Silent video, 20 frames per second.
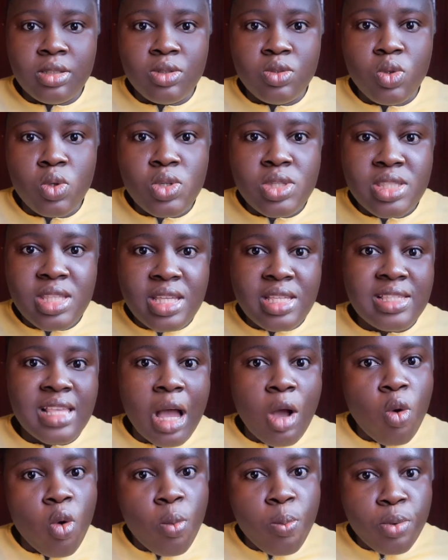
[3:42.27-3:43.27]
those things
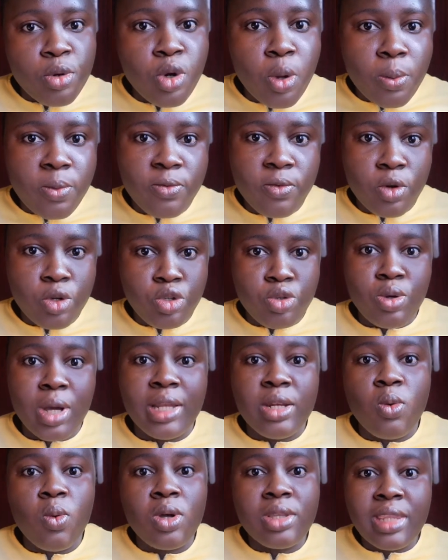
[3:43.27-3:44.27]
are open up for you
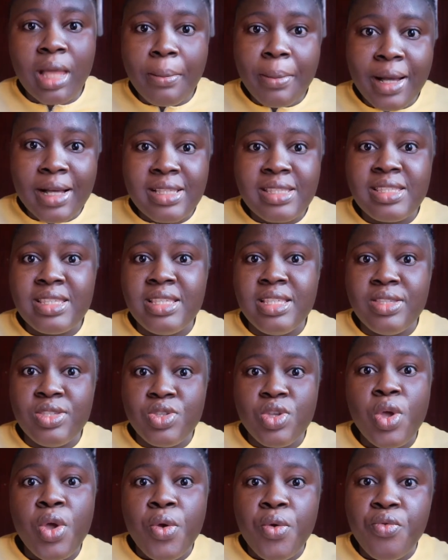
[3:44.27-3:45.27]
and the watermarks
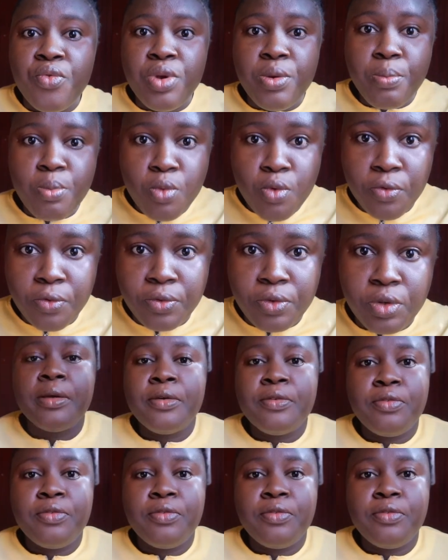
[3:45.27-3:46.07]
is removed.